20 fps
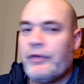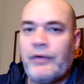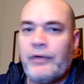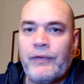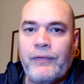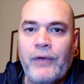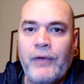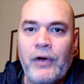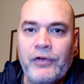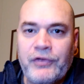there's
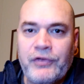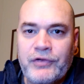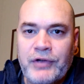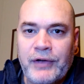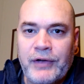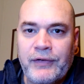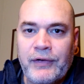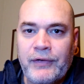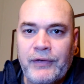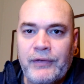a false
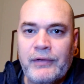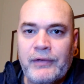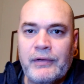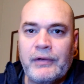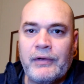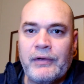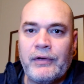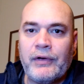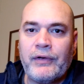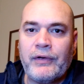Jesus,
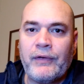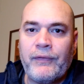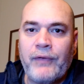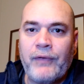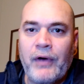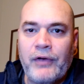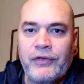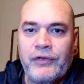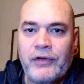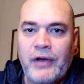there's a
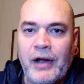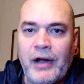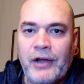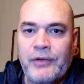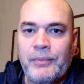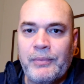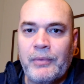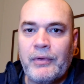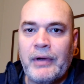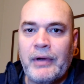false
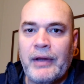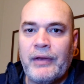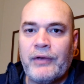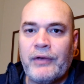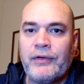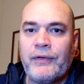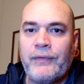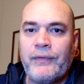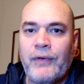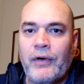gospel, and
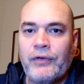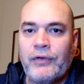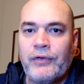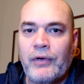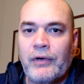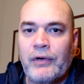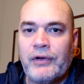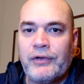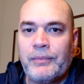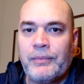there's a false
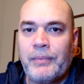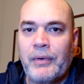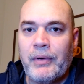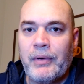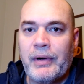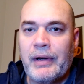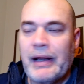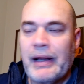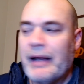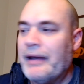Holy Spirit.